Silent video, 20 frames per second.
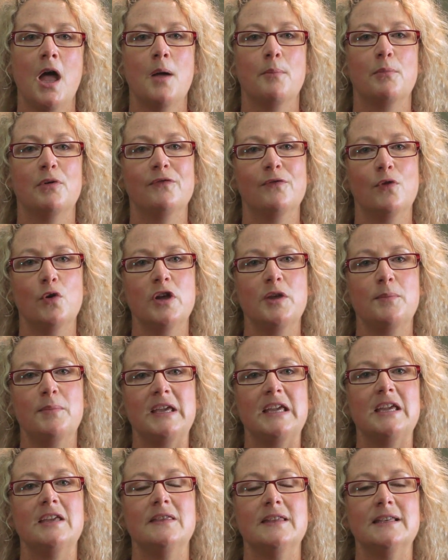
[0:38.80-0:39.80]
Before you
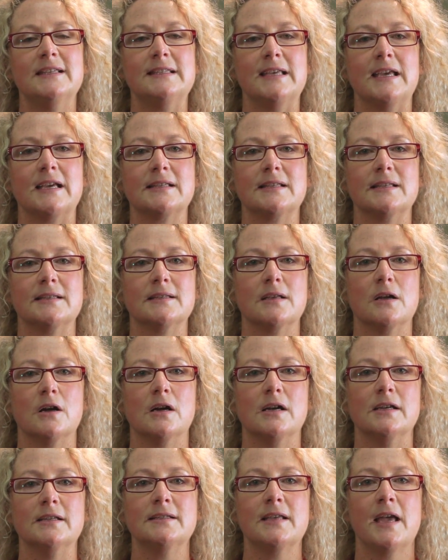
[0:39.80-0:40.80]
begin this
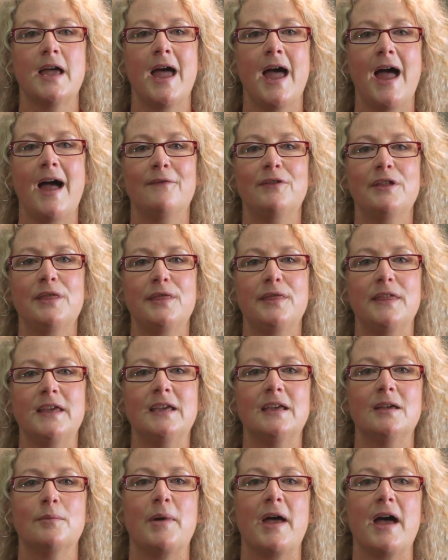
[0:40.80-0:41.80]
exercise, have a
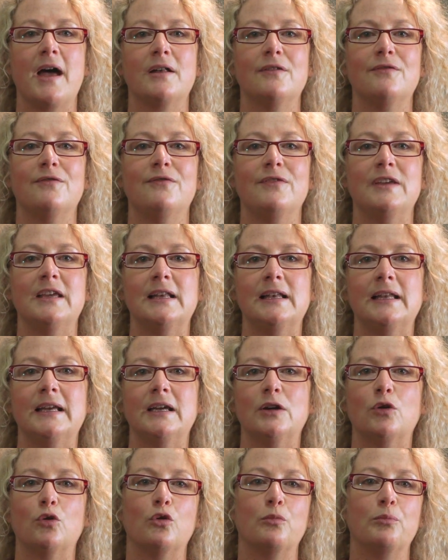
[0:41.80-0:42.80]
think about a
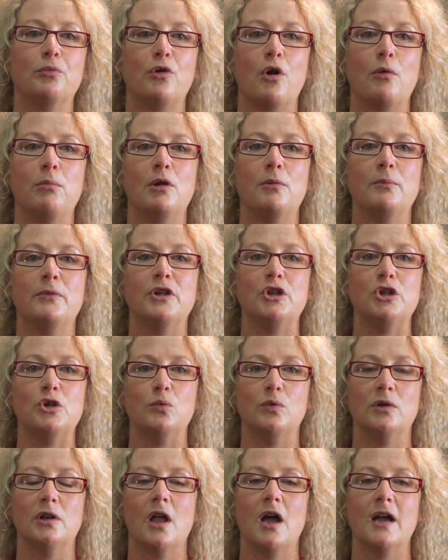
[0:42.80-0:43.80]
feeling or a problem that you
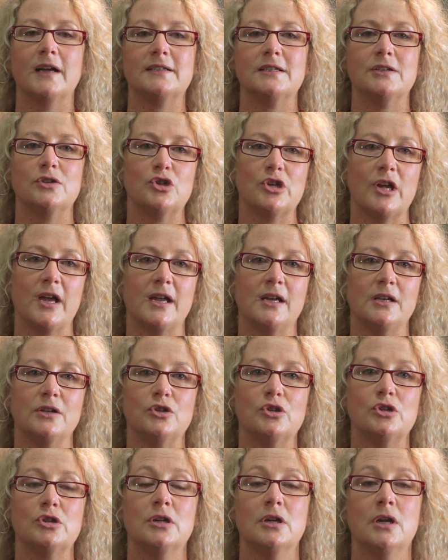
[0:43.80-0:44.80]
would like to
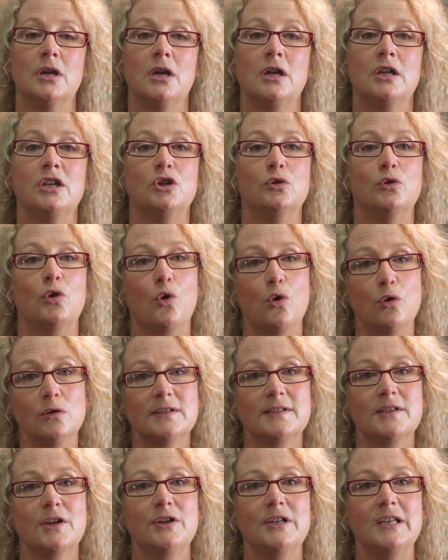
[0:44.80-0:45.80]
change. You'll
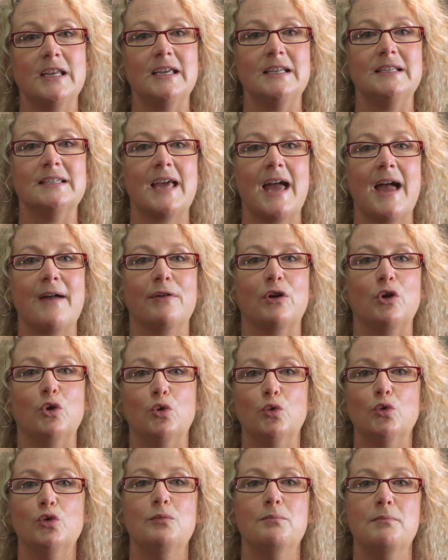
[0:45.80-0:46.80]
also need to have a
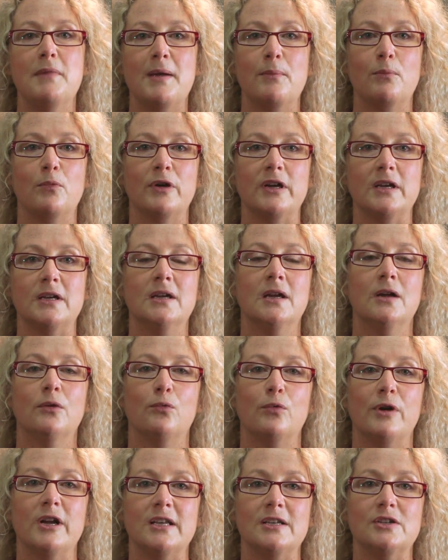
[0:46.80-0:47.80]
good memory
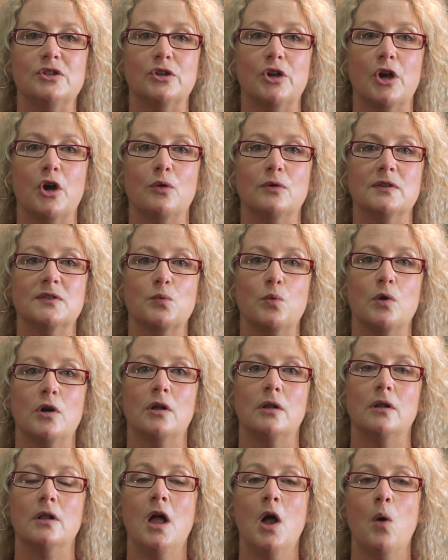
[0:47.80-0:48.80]
ready to go as
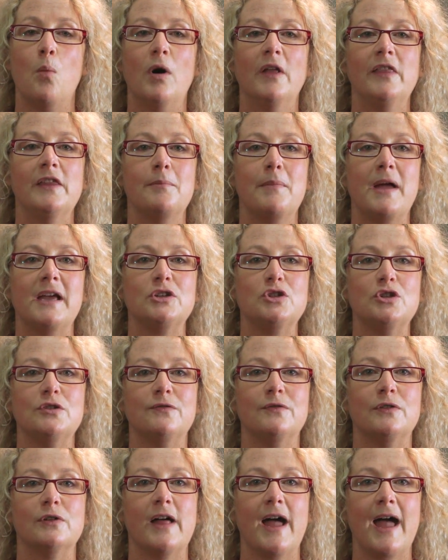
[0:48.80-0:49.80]
well, one that makes you
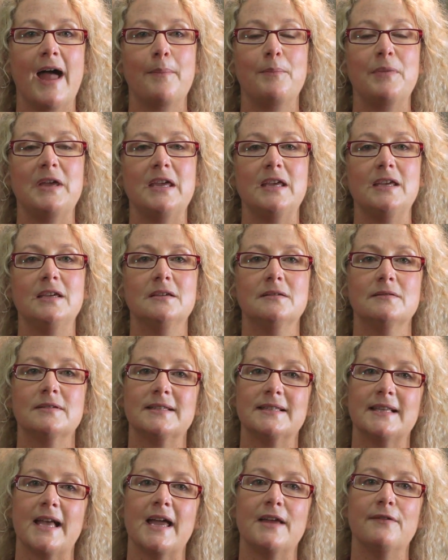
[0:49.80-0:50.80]
feel happy,
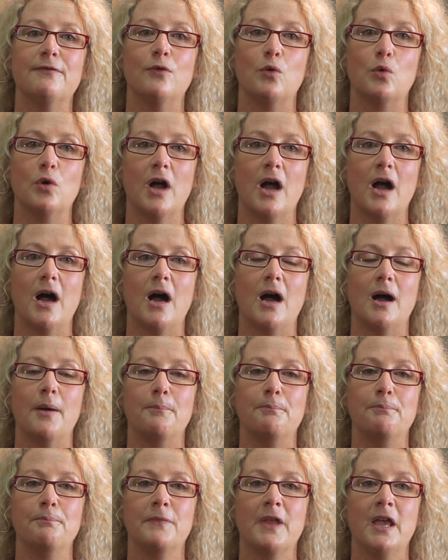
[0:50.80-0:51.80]
safe or
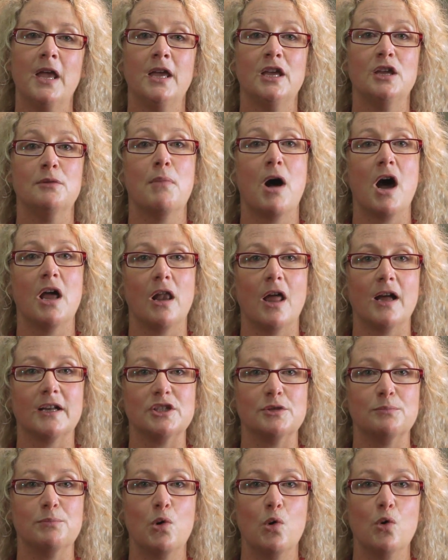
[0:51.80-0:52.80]
calm. You might like
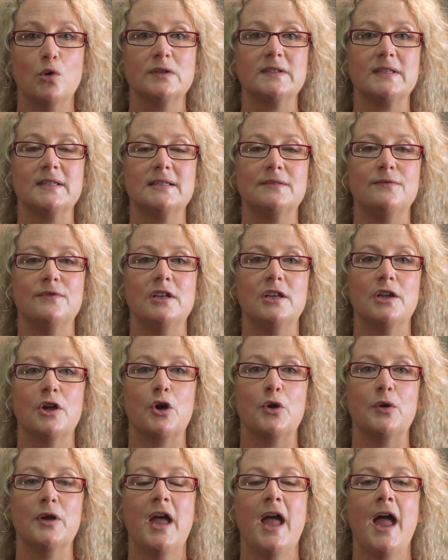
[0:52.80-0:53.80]
to pause this
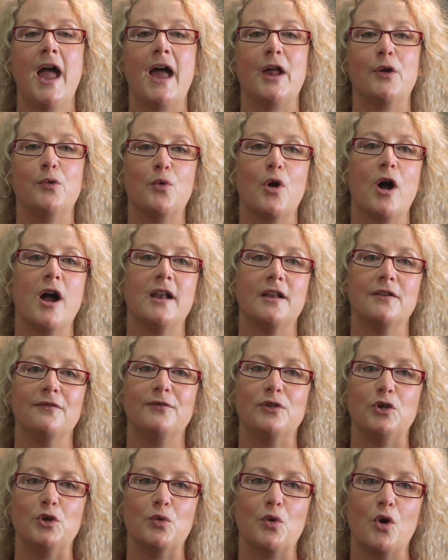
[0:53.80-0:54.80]
video and write a
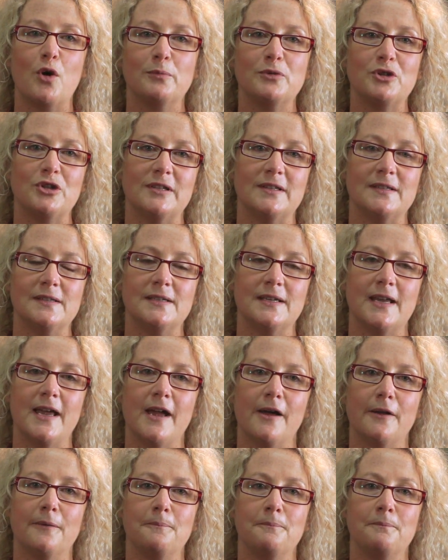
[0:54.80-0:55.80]
few options
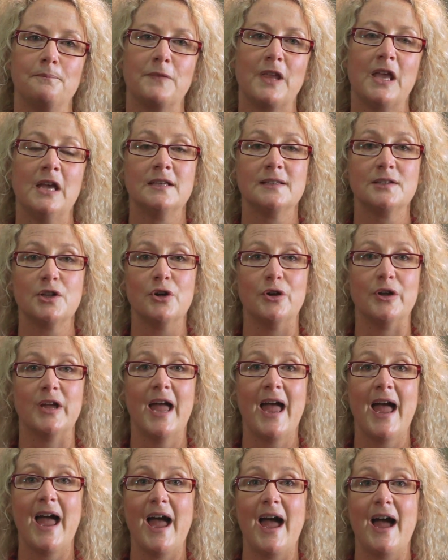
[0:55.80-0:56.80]
down. So,
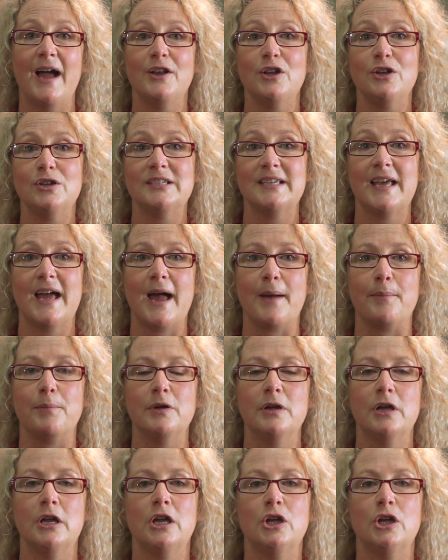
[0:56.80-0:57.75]
how do you tap?